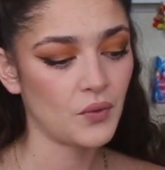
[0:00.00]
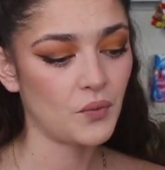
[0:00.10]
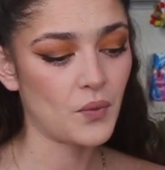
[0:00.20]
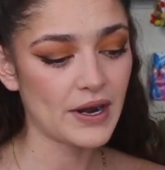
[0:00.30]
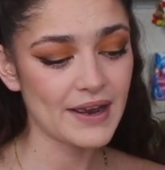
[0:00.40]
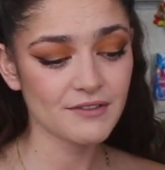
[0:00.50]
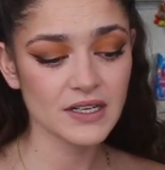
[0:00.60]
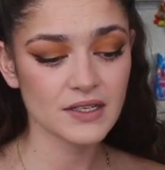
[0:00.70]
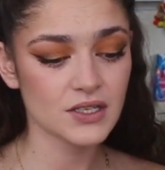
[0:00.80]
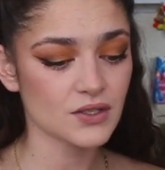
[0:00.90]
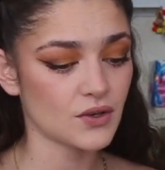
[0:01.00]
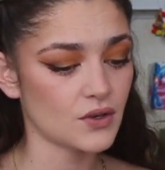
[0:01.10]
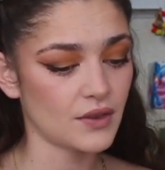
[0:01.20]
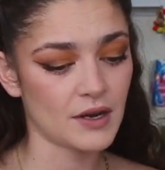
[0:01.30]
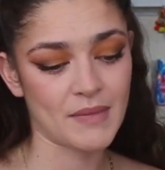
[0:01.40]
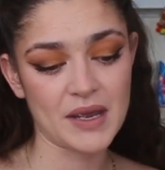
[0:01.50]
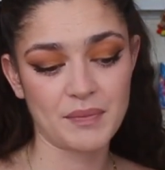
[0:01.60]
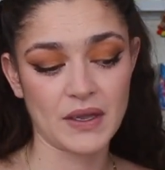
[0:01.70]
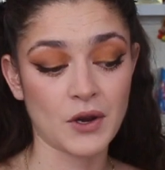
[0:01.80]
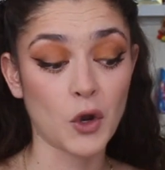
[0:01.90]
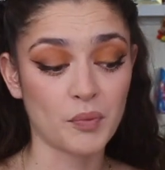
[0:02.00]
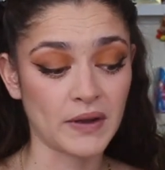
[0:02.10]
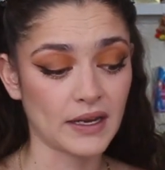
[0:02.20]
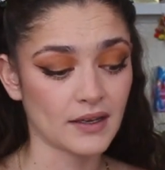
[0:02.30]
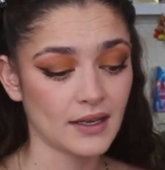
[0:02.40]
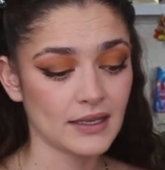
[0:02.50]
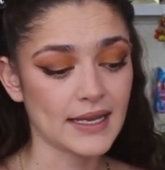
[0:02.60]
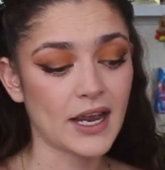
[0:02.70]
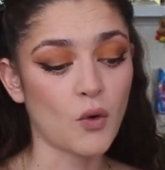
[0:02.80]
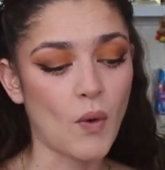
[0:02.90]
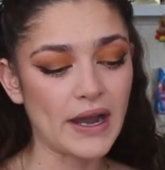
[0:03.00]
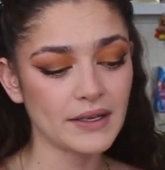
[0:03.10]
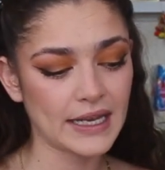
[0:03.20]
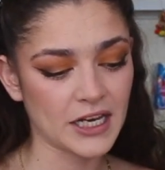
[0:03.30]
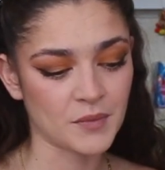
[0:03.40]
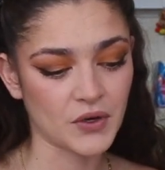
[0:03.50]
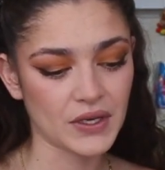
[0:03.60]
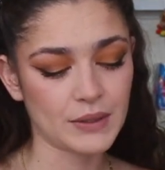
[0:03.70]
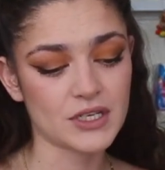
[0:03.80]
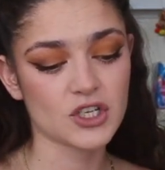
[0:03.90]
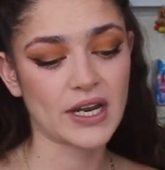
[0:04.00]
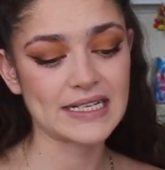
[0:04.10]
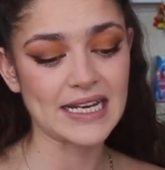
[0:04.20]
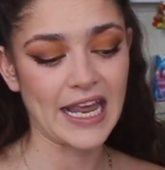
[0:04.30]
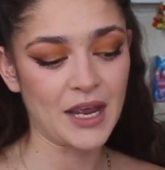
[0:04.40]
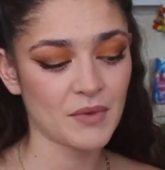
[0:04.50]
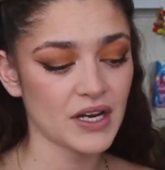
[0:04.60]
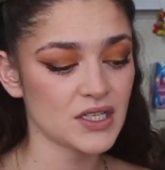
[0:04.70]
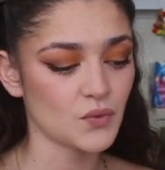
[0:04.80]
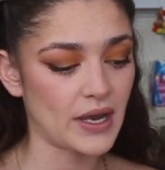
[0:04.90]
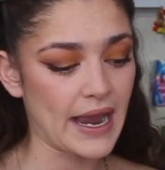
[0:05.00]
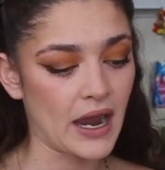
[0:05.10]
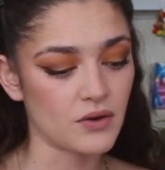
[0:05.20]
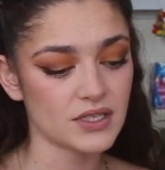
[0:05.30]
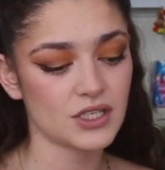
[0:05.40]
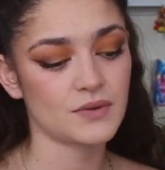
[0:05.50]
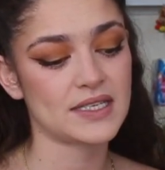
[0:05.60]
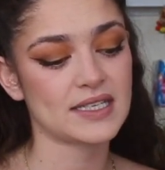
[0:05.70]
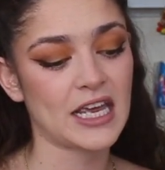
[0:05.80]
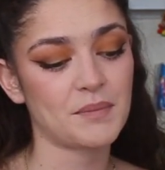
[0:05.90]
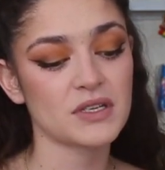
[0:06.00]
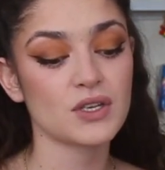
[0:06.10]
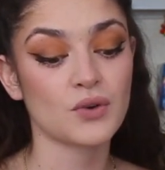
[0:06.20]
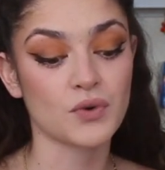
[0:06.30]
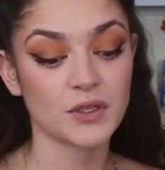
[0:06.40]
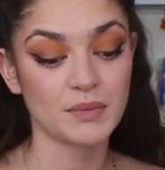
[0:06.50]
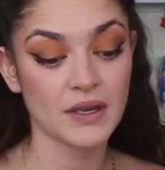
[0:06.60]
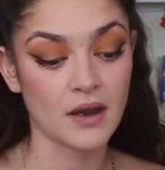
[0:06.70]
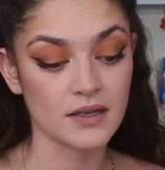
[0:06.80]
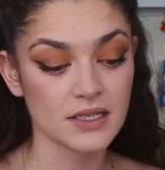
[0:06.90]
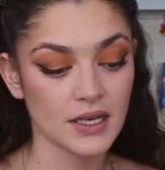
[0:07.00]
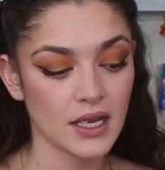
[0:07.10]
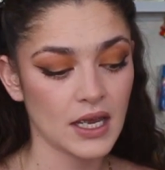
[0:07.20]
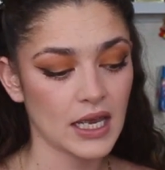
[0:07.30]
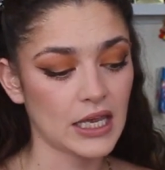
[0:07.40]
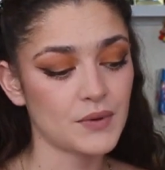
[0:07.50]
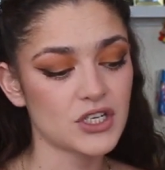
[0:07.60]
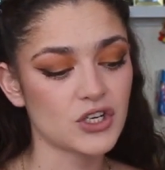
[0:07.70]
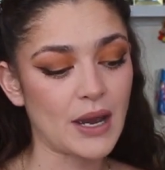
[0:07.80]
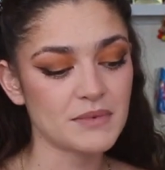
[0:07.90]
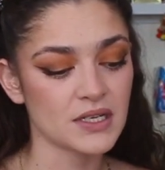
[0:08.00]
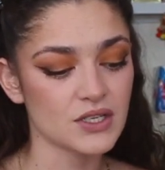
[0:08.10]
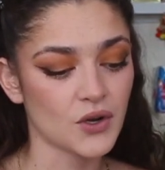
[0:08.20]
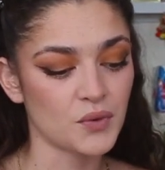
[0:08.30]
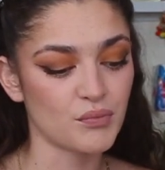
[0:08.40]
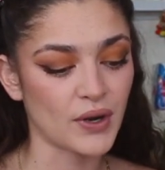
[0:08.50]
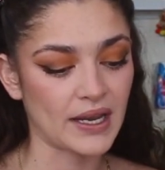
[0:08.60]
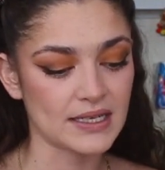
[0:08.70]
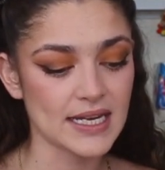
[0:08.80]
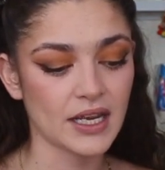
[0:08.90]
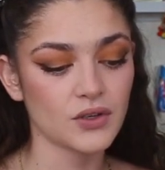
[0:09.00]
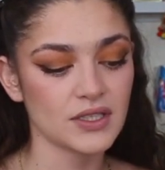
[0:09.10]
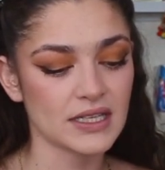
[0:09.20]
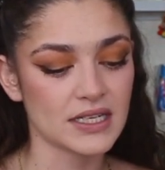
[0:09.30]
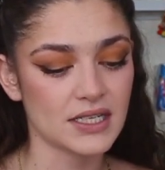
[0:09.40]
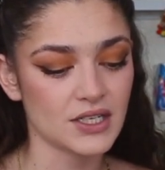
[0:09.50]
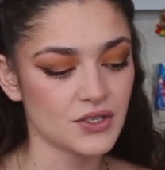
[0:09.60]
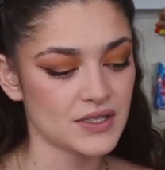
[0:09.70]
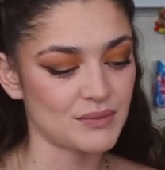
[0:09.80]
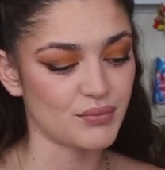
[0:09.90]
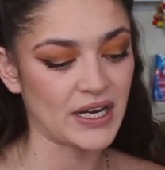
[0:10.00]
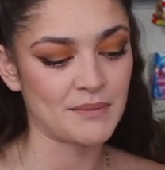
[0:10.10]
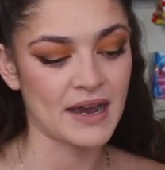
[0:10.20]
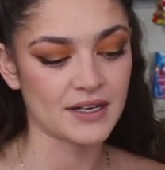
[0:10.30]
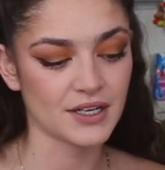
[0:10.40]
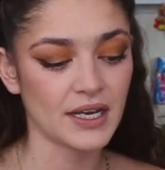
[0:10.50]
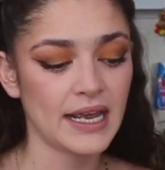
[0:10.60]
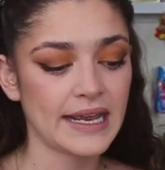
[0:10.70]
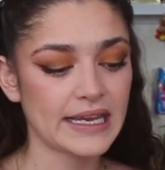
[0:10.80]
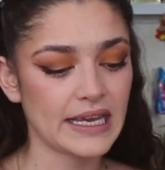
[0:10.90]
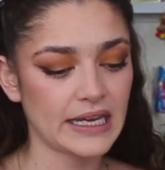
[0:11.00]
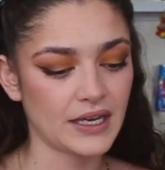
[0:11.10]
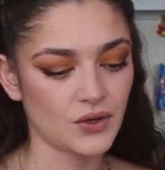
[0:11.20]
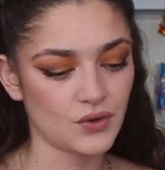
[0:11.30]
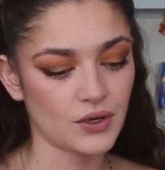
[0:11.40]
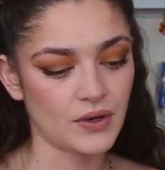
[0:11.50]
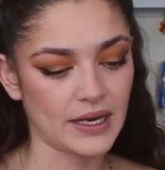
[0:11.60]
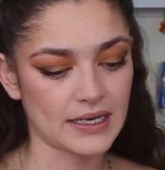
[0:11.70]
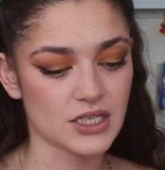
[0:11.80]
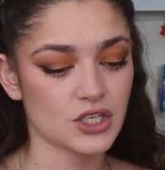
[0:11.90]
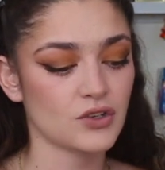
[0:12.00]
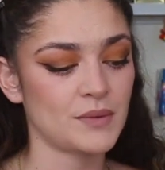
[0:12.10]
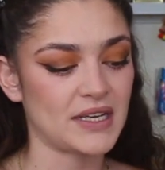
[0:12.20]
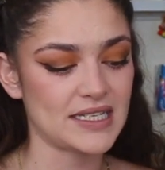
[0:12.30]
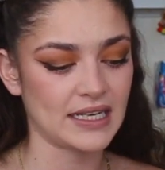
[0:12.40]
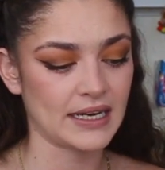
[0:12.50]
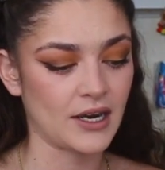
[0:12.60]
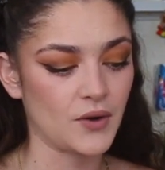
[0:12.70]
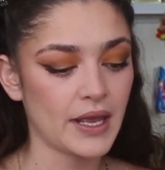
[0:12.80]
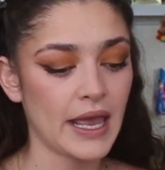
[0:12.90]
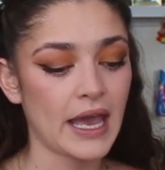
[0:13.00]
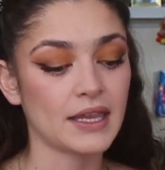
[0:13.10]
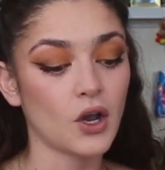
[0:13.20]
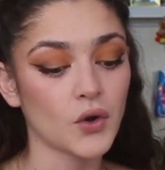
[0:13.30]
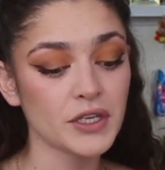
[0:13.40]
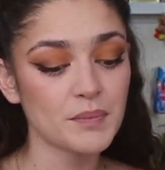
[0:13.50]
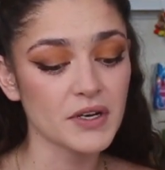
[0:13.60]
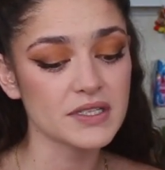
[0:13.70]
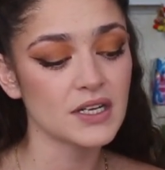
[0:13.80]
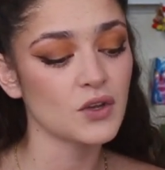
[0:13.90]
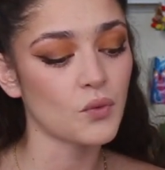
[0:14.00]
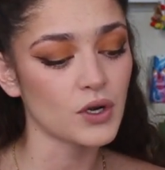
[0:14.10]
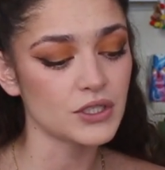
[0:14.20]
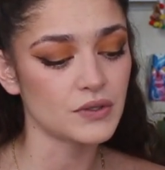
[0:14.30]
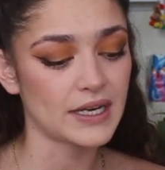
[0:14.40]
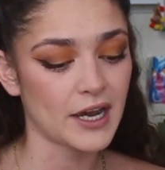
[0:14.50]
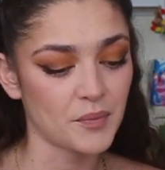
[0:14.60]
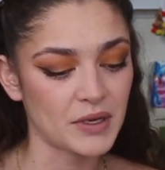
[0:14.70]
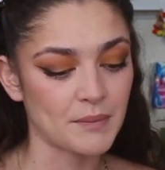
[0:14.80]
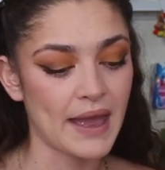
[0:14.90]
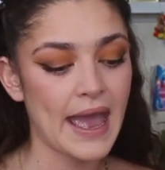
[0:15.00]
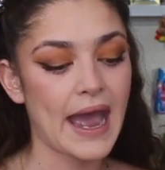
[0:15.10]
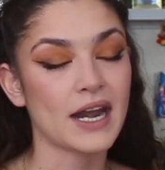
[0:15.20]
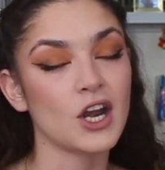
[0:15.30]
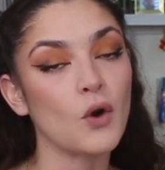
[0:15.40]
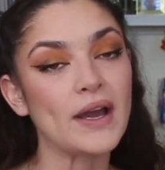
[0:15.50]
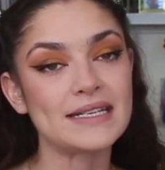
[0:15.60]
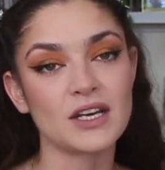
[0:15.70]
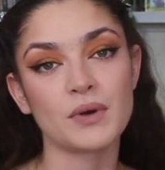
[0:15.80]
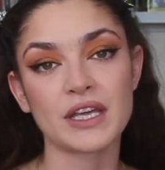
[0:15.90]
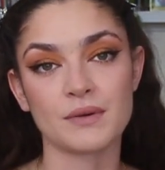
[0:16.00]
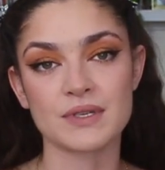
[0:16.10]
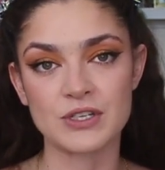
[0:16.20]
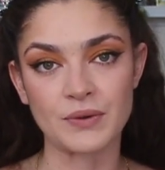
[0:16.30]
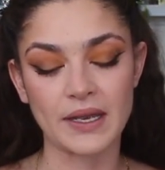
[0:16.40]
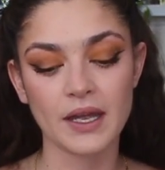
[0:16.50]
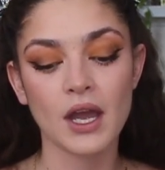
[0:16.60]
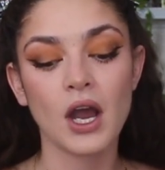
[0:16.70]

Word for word: Wherever in the skull there might opening. Like a wild animal, he was trying to hammer his way out to escape into the world beyond. He was trapped in his own brain, tangled in the tissues and brain matter, kicking and grogging and screaming to get out, and the only person in the world who could help him had no idea what he was doing.